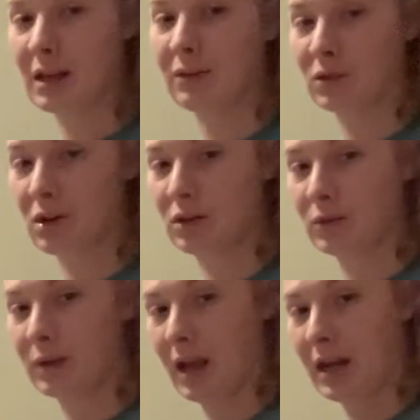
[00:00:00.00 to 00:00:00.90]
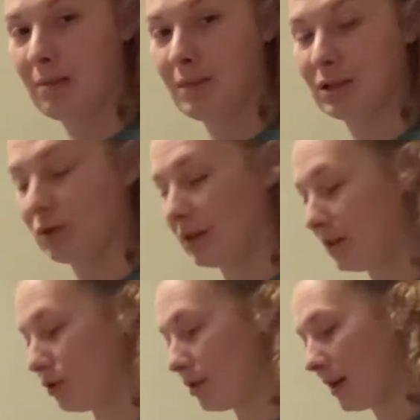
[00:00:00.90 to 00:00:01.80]
started doing any muzzle
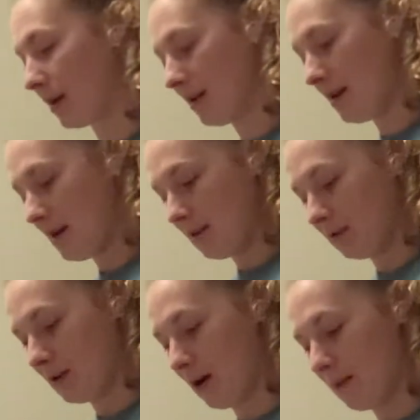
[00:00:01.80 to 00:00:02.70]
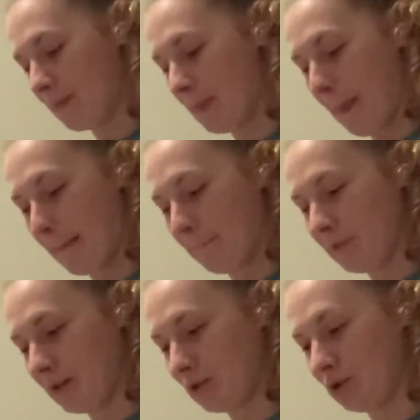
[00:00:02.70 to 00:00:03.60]
conditioning. So
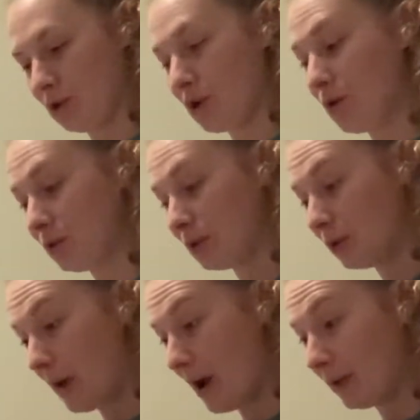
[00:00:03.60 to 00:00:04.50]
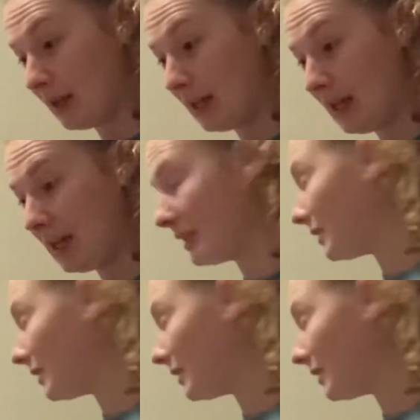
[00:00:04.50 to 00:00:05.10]
that just shows you how easy